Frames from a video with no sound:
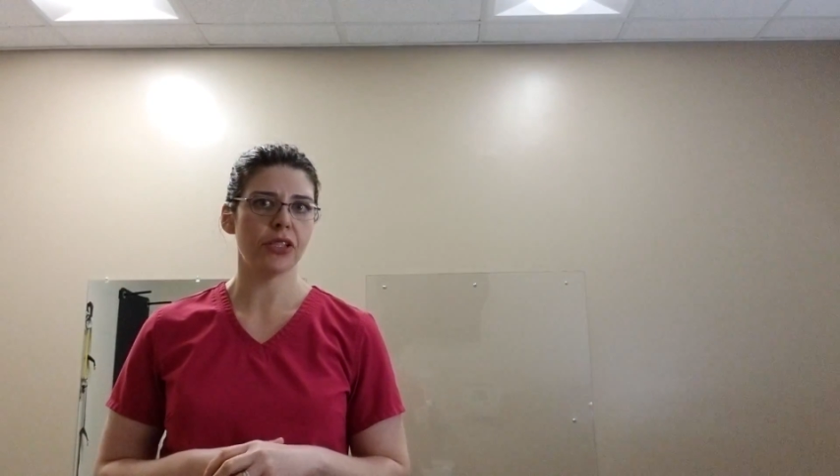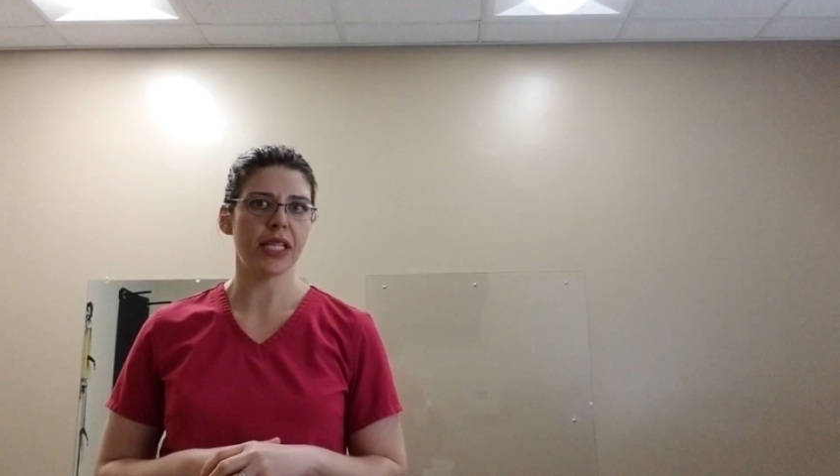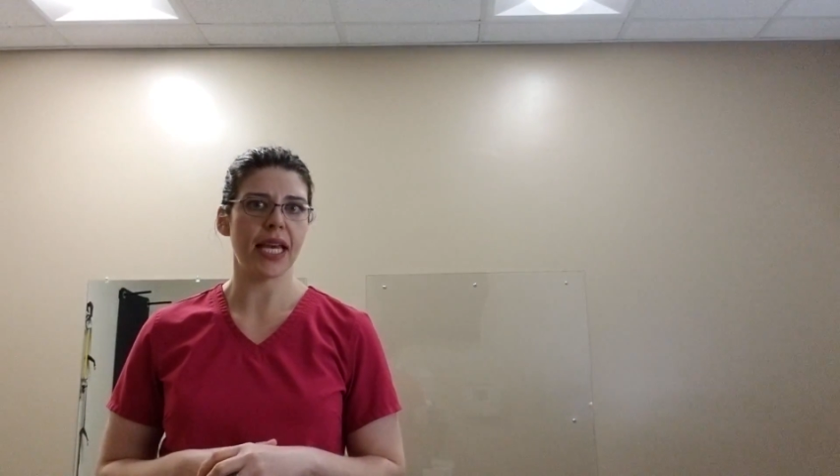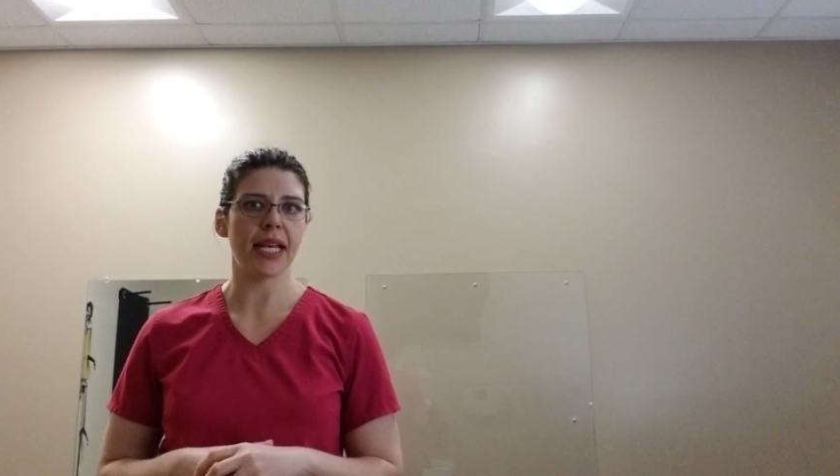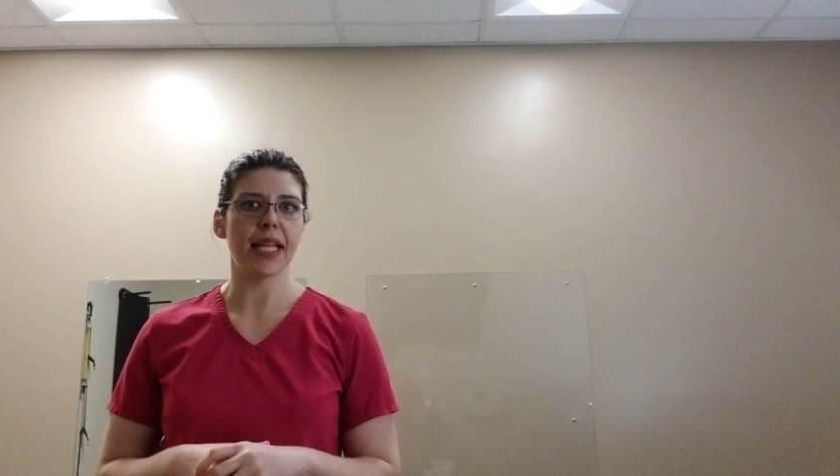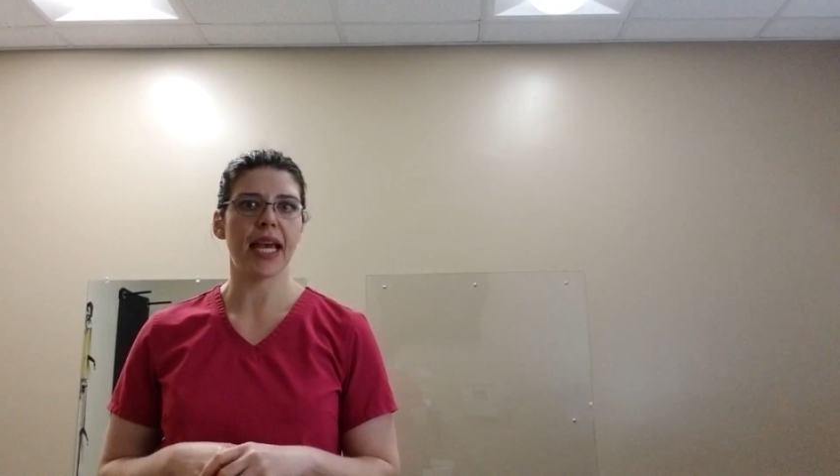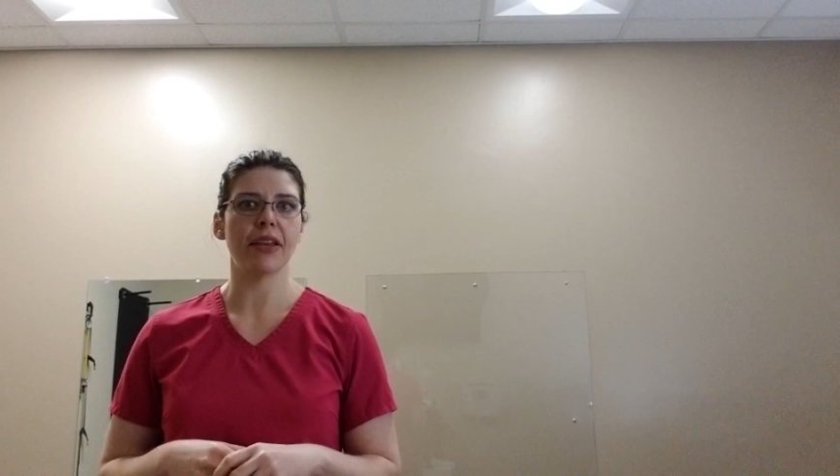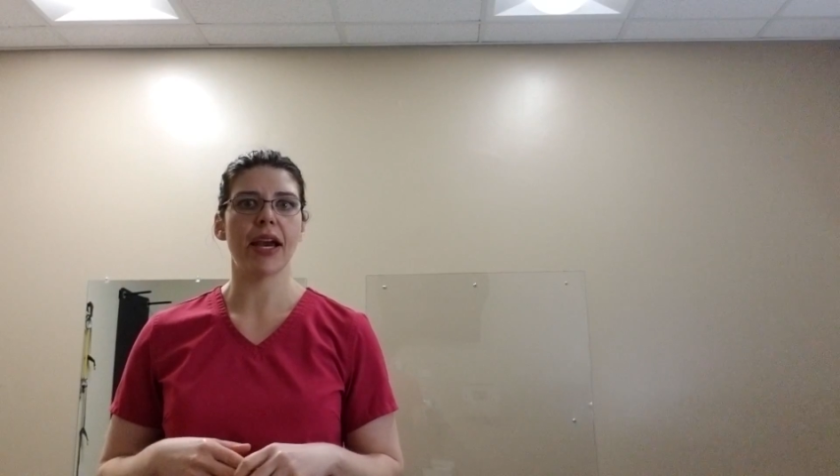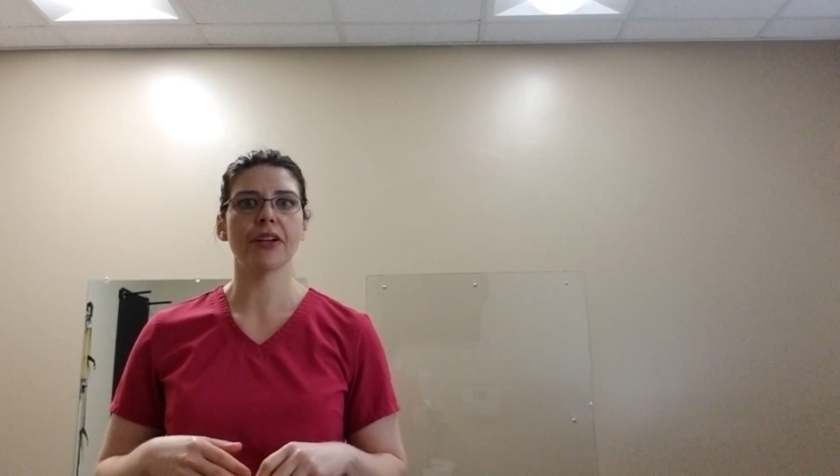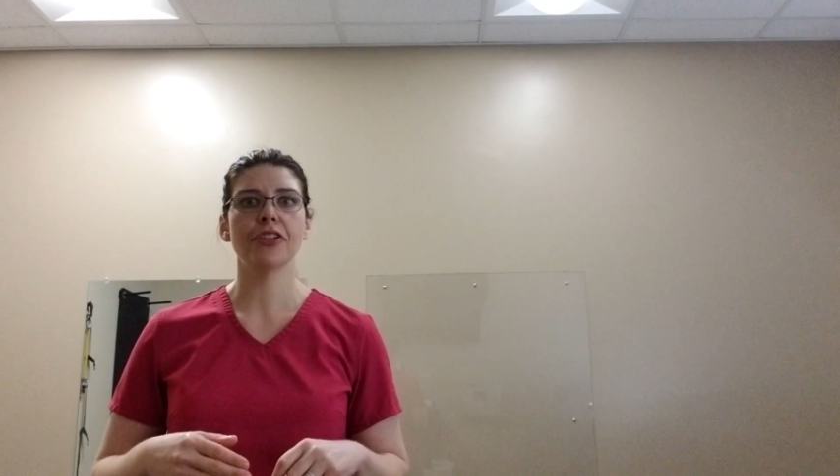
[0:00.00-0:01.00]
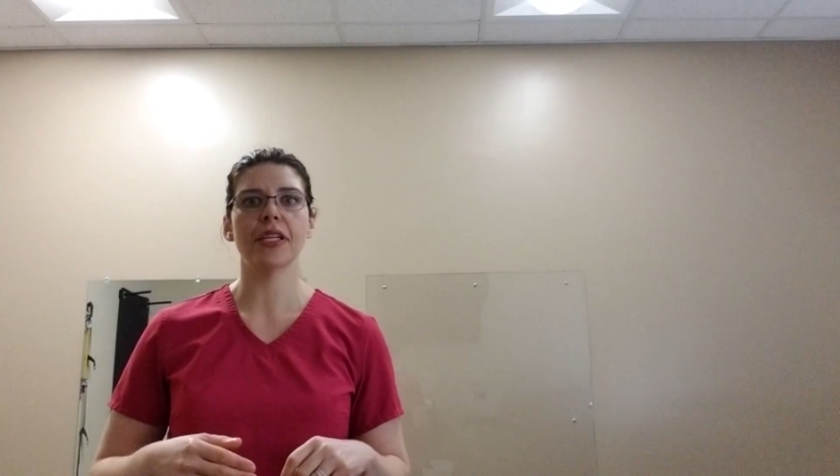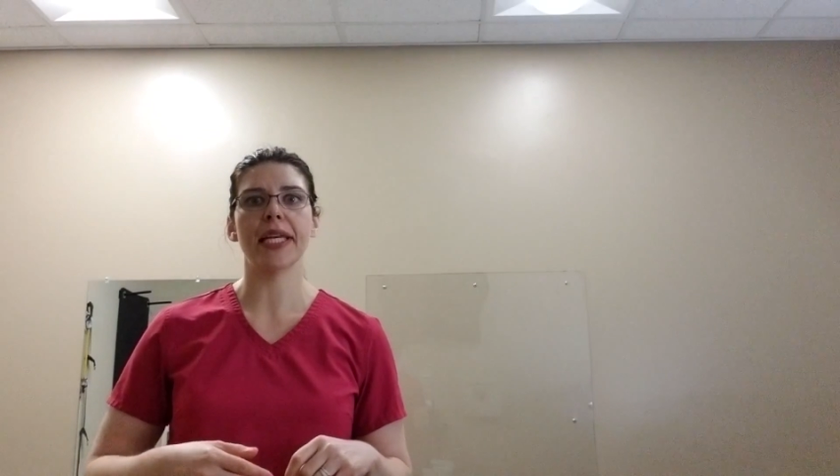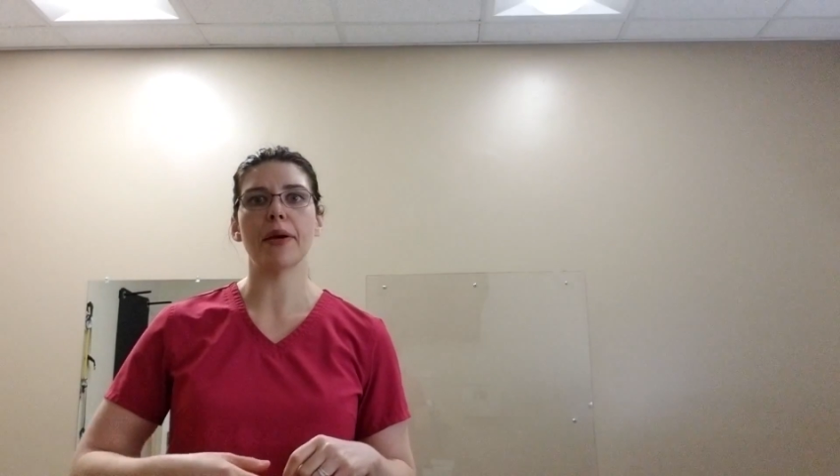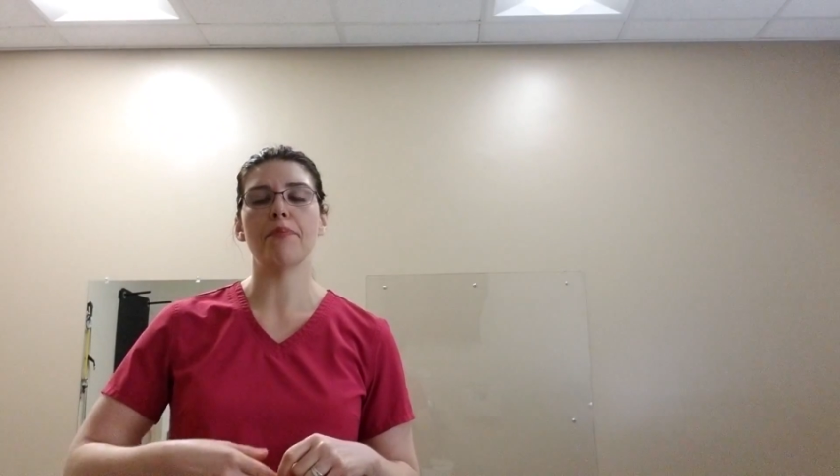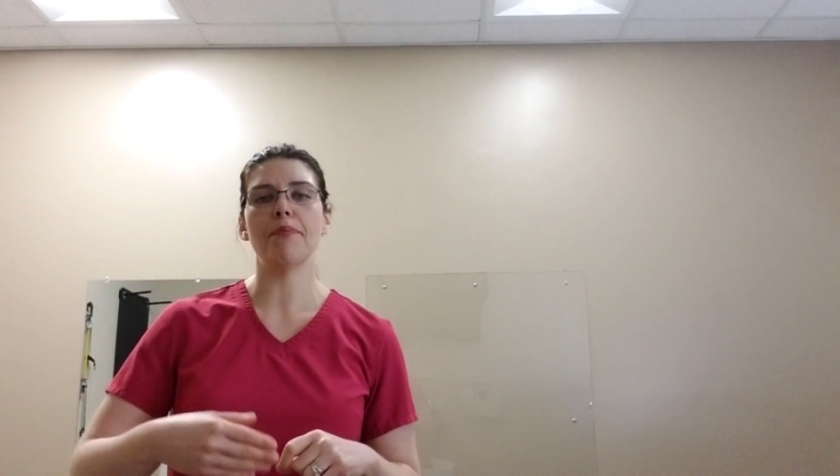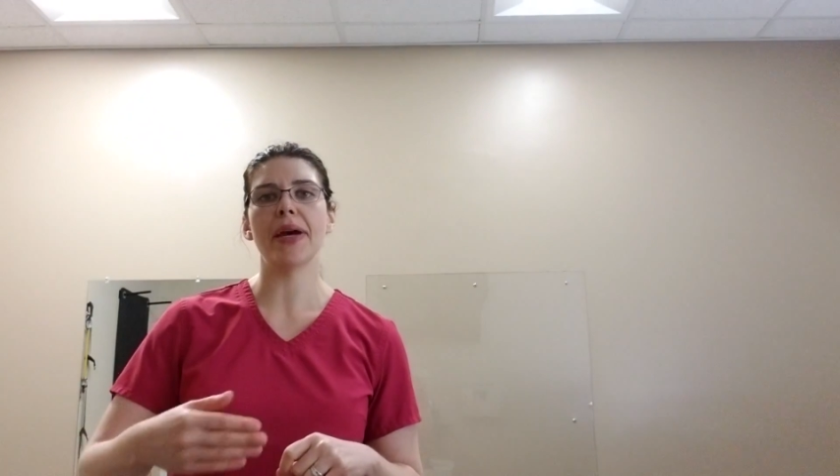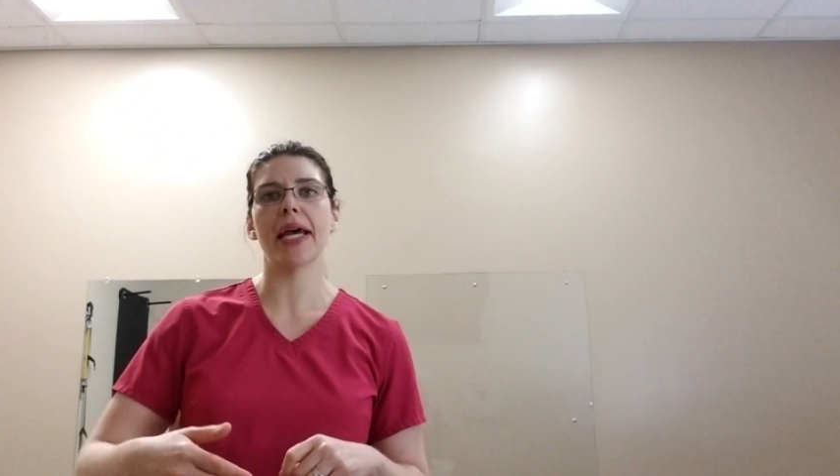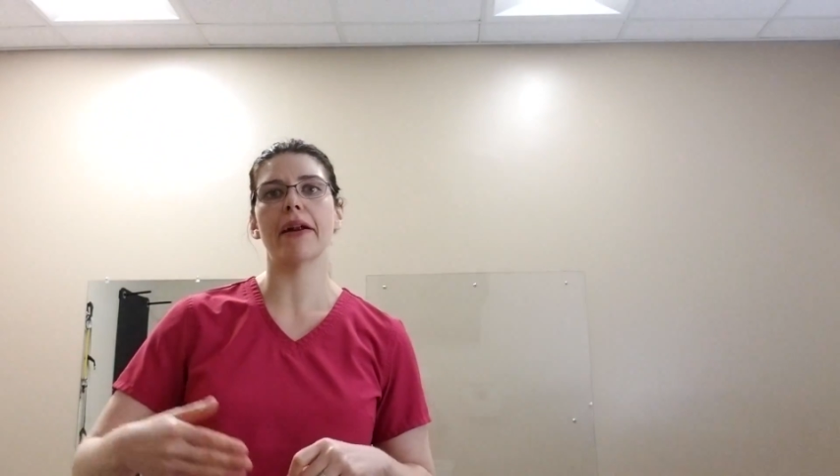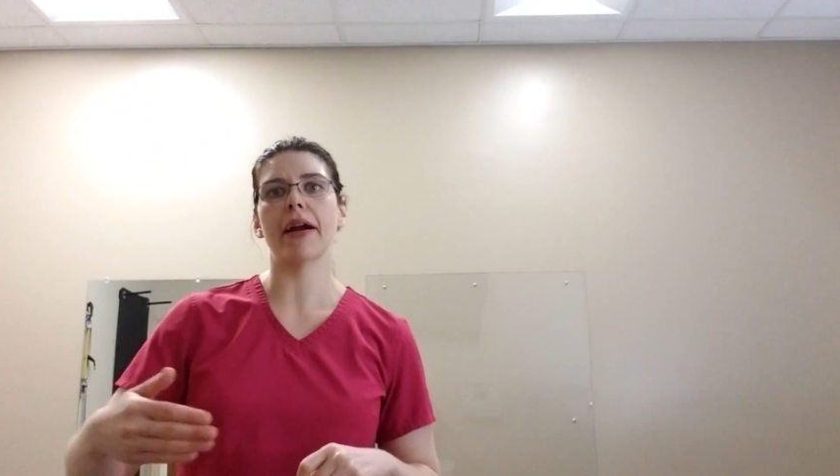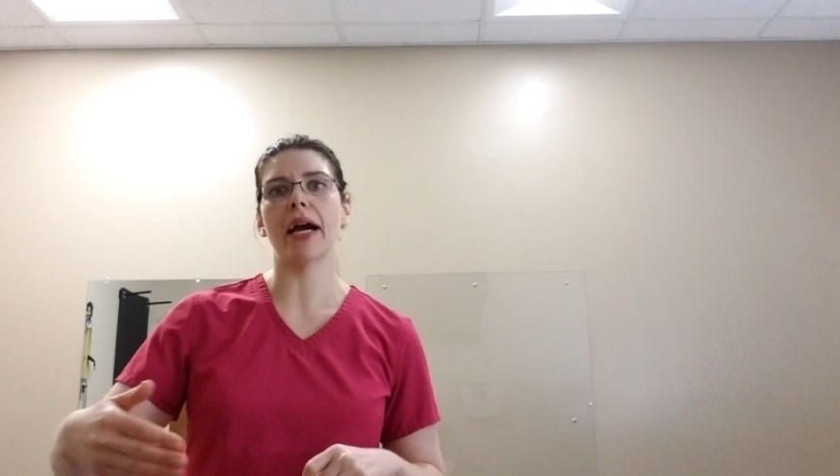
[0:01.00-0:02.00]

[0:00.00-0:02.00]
saying that you actually get better